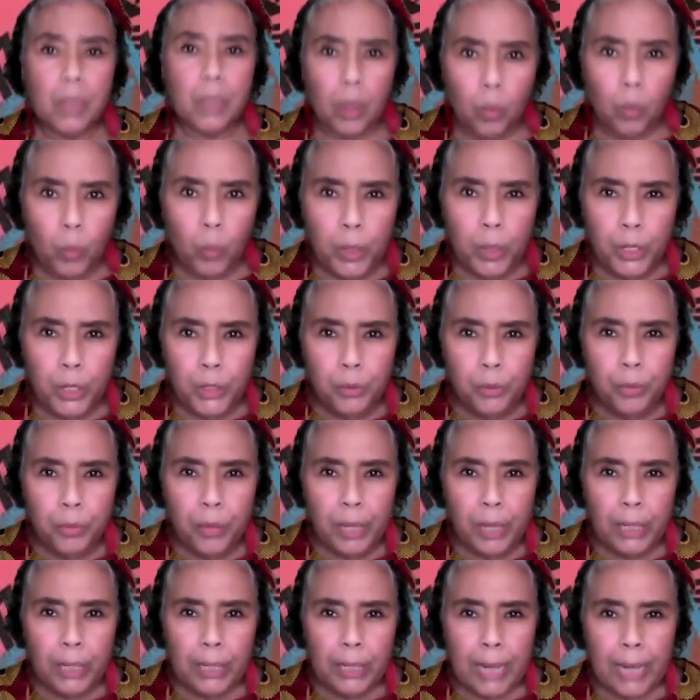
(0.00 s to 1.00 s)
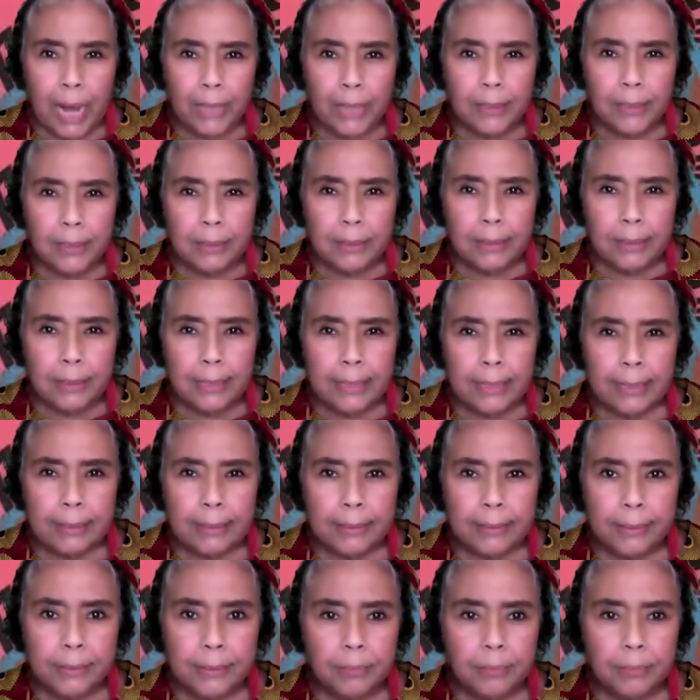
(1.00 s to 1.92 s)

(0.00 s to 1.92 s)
What do you think Anansi did?